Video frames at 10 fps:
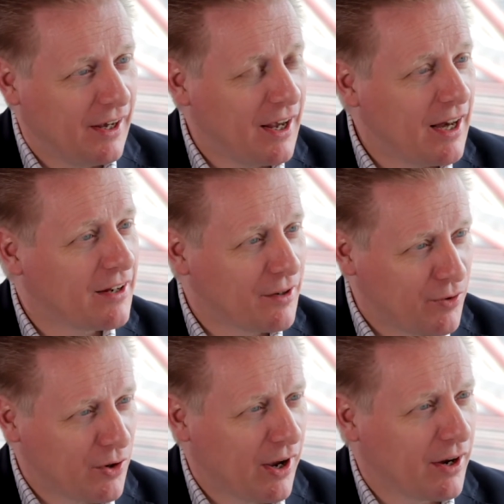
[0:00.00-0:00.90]
in it, if
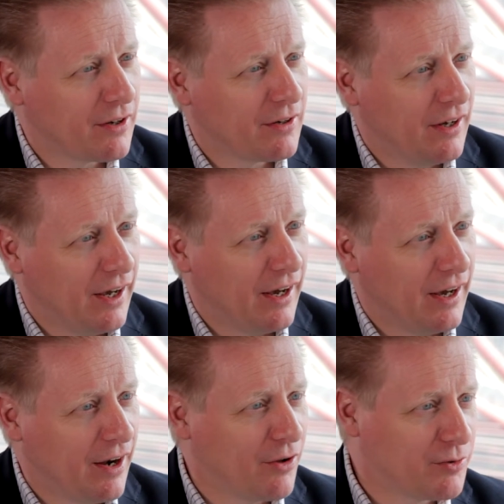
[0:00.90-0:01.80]
you like,
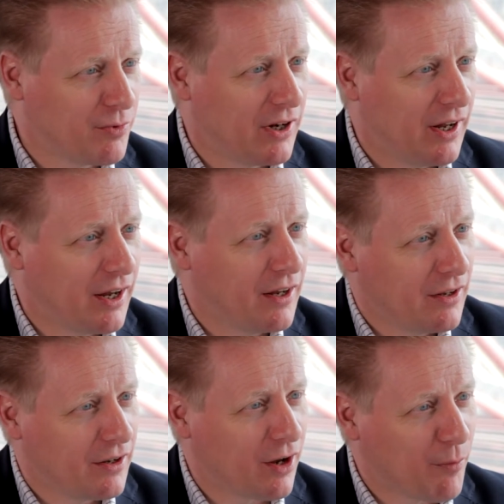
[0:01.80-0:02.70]
and ultimately
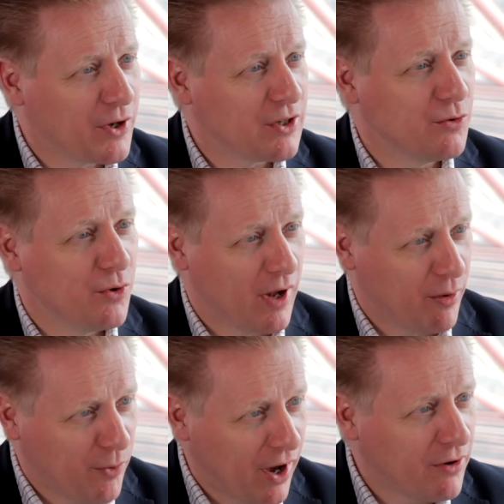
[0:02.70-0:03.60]
the companies who do that
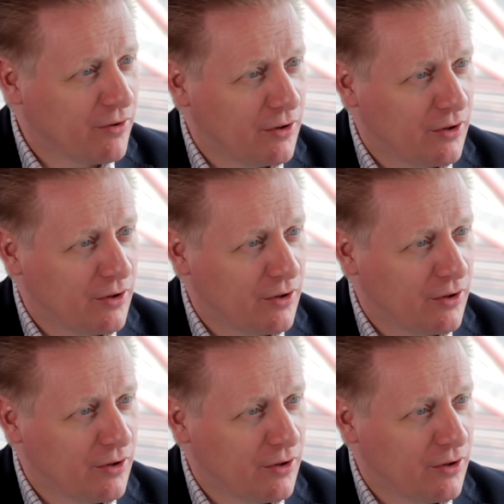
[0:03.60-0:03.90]
well,